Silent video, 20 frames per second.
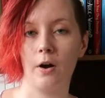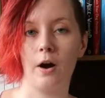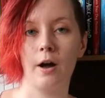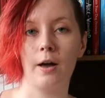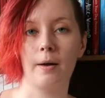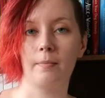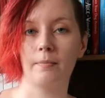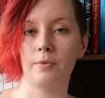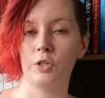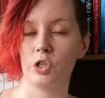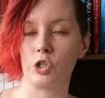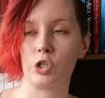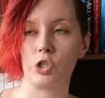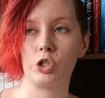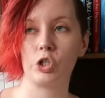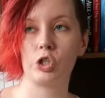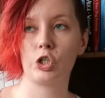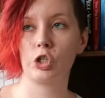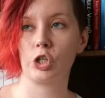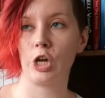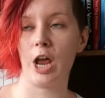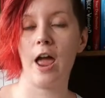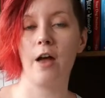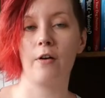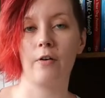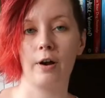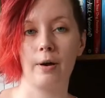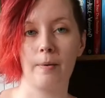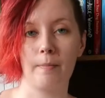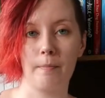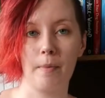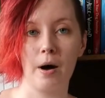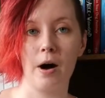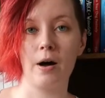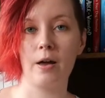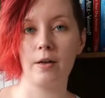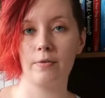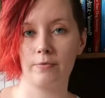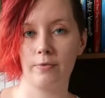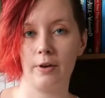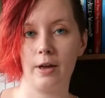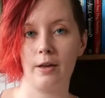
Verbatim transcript: I am just sharing my